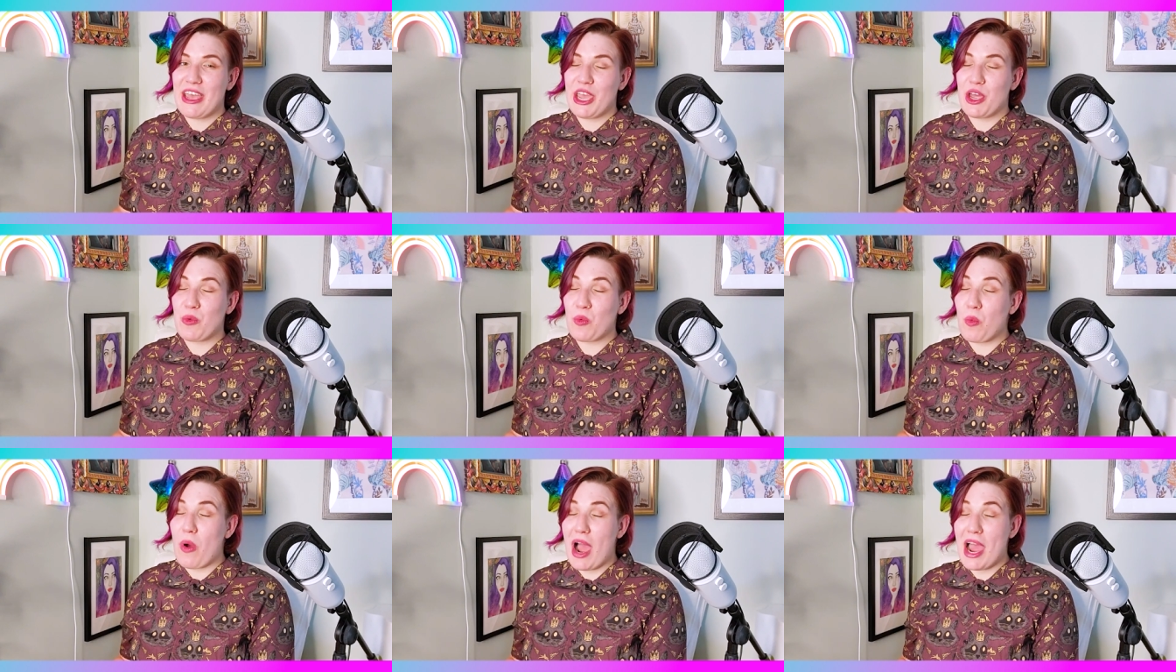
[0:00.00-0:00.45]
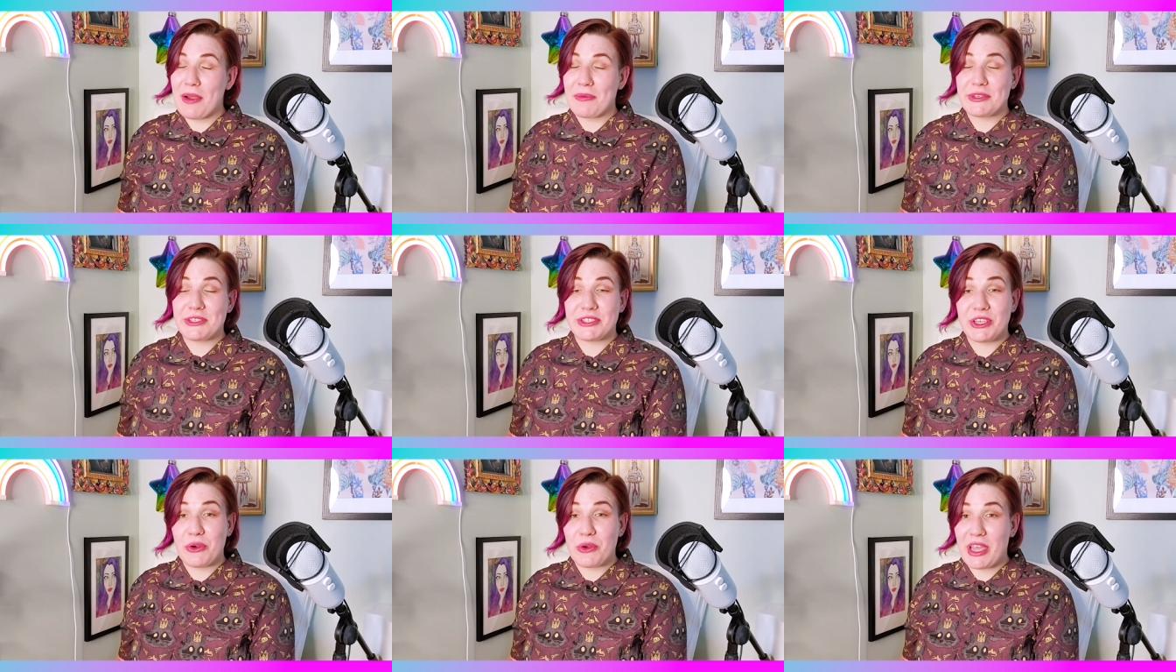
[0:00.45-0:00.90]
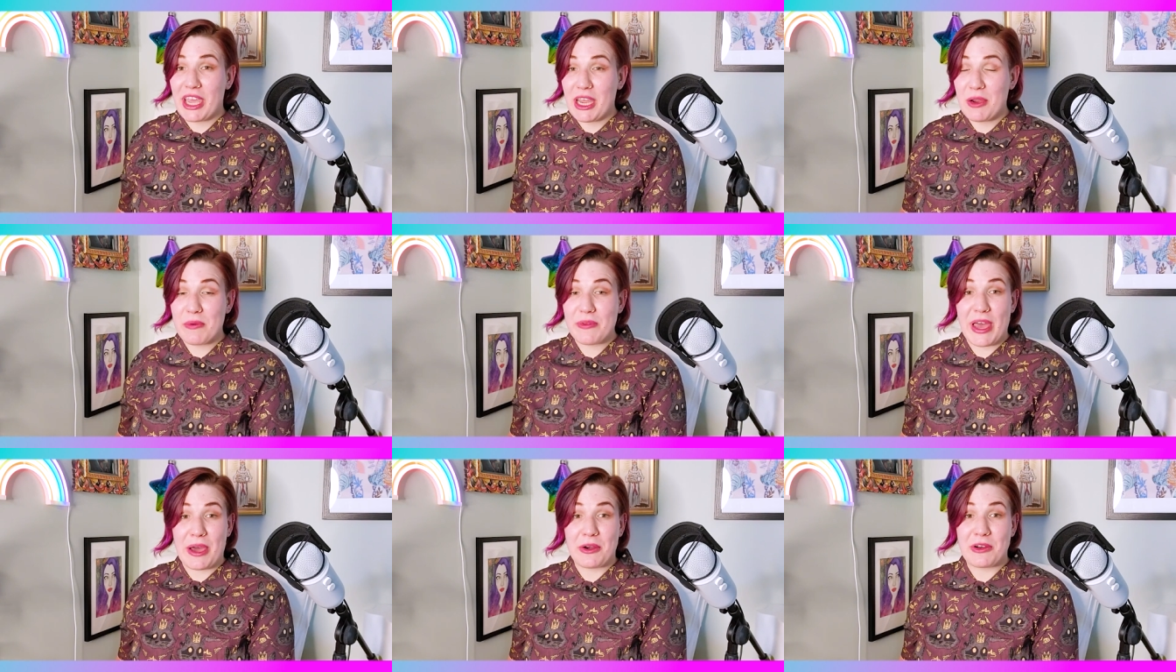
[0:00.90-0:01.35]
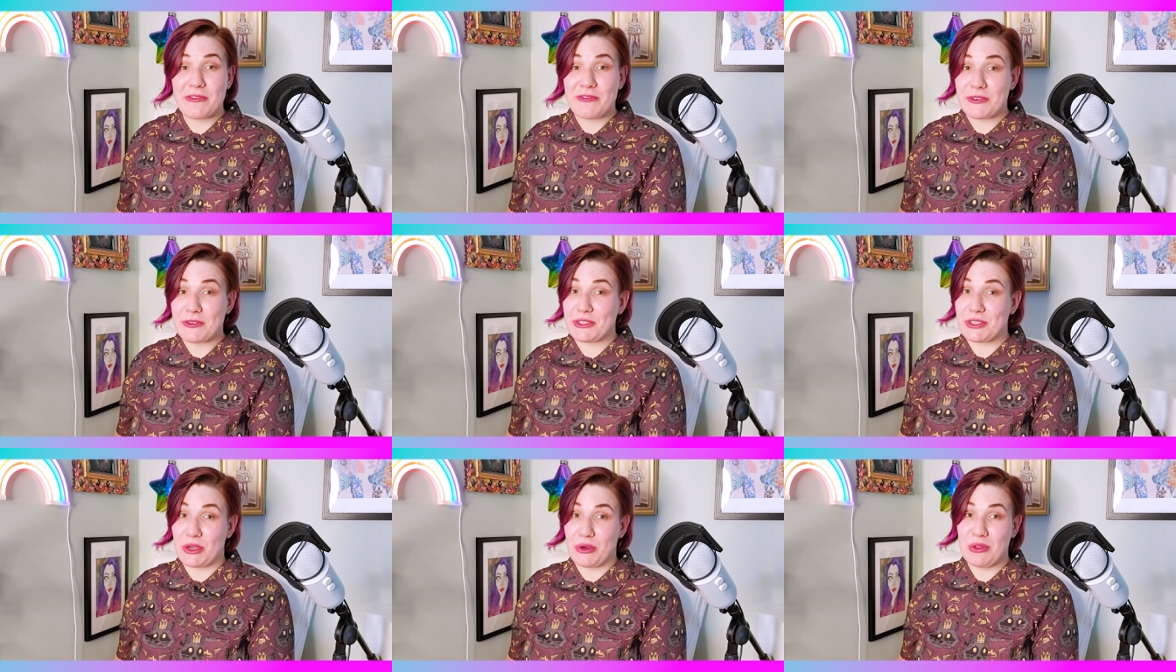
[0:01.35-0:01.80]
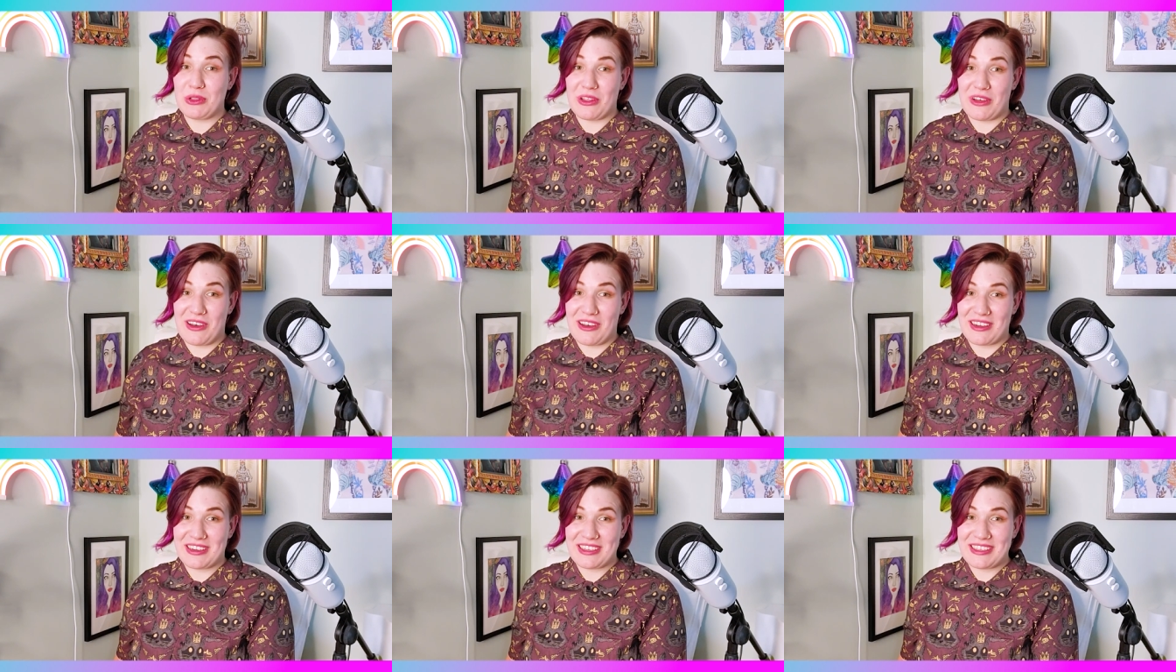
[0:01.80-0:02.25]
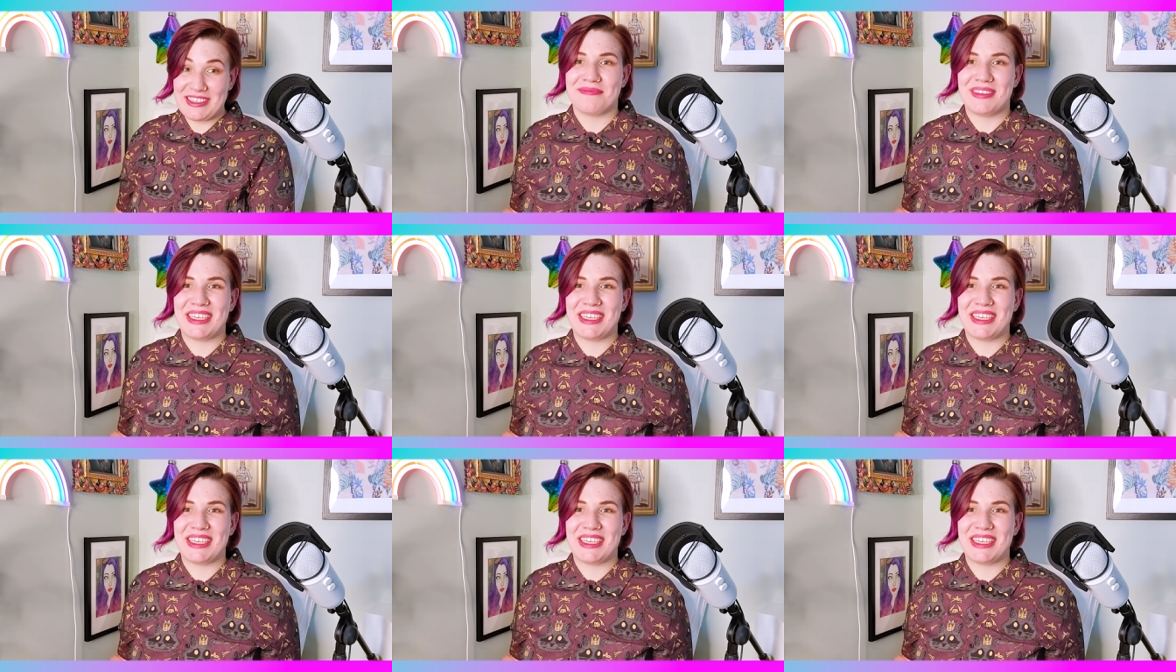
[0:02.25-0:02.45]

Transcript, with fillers: And why was he okay without it for so long?